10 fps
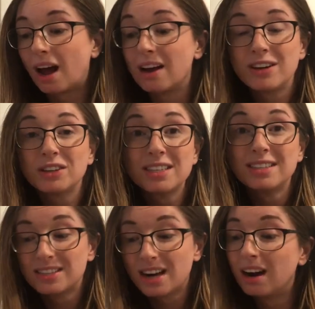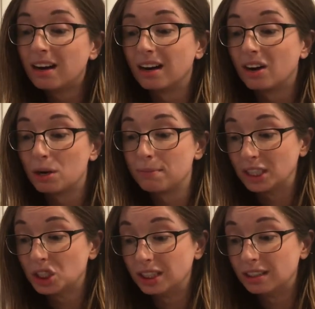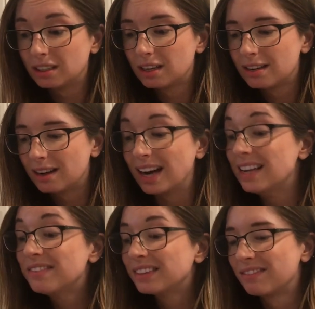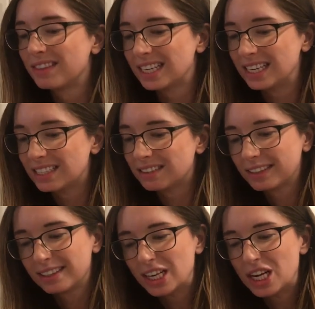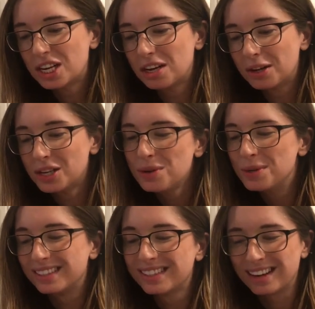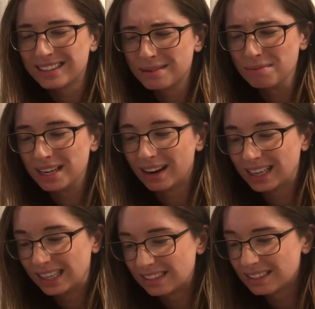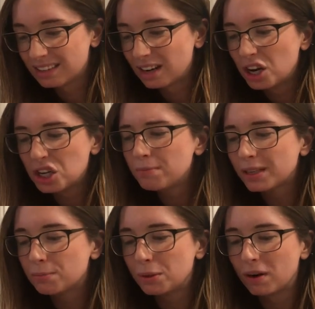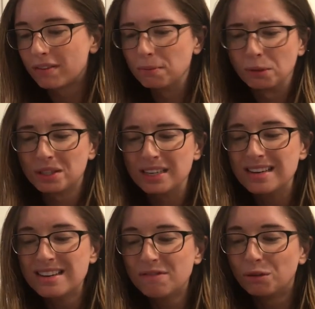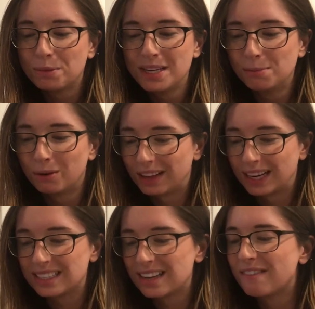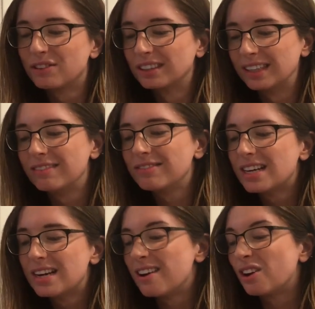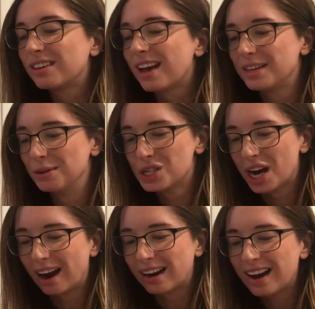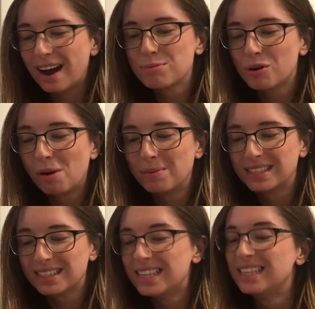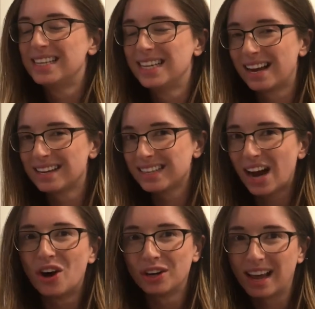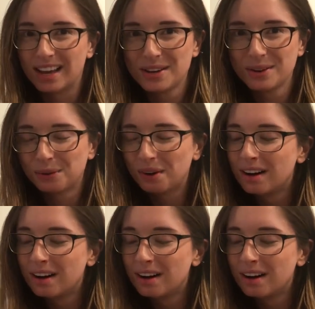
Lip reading: I felt his tongue on my cheek. I even loved the taste of it. "You disgust me," I hissed. "You must be one of the most evil people that has ever lived. And I'll get you, Jack. I promise. In the end, I'll get you."